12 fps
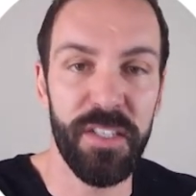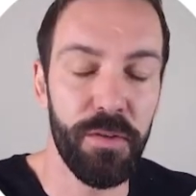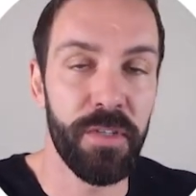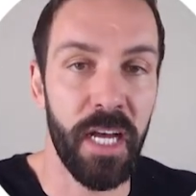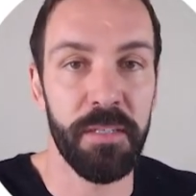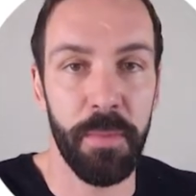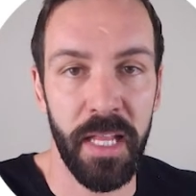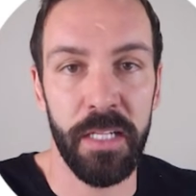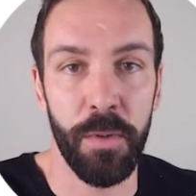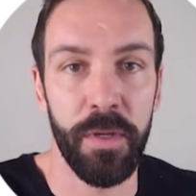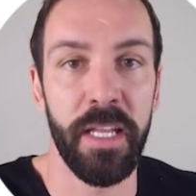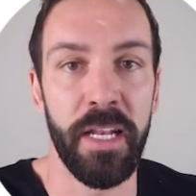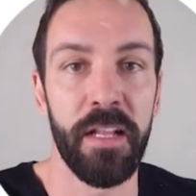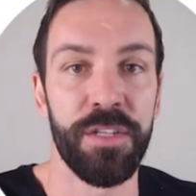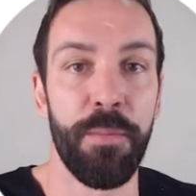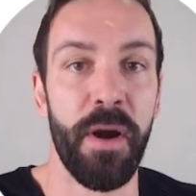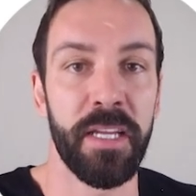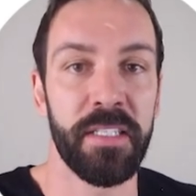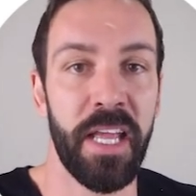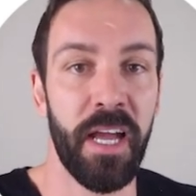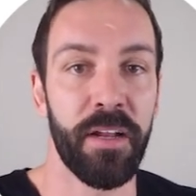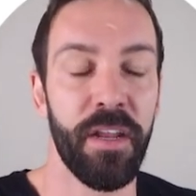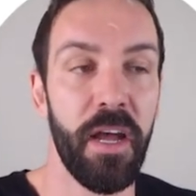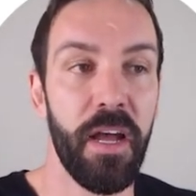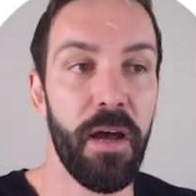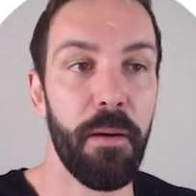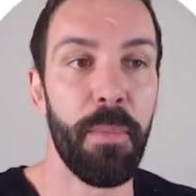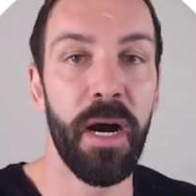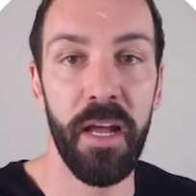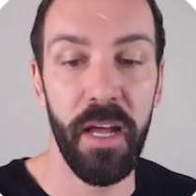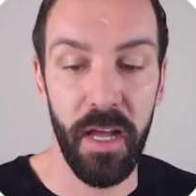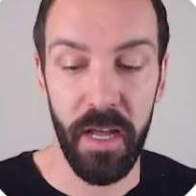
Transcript: Still nuts, but that's where the analogy breaks down. But